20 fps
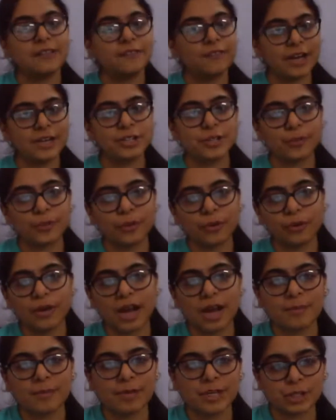The fellowship
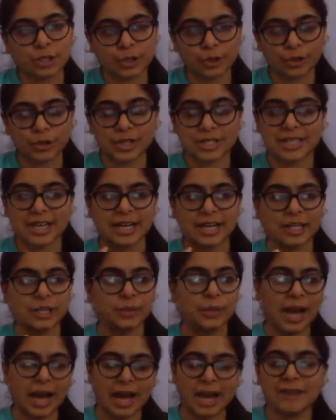program ensures
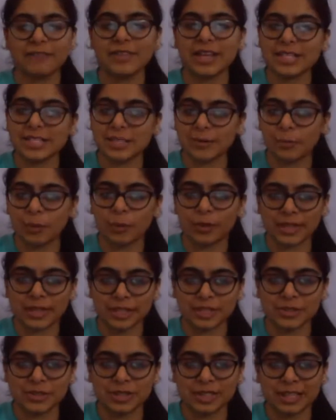that you have that support
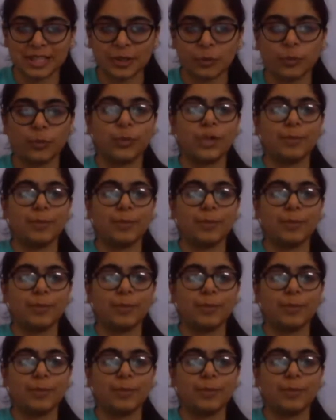that you need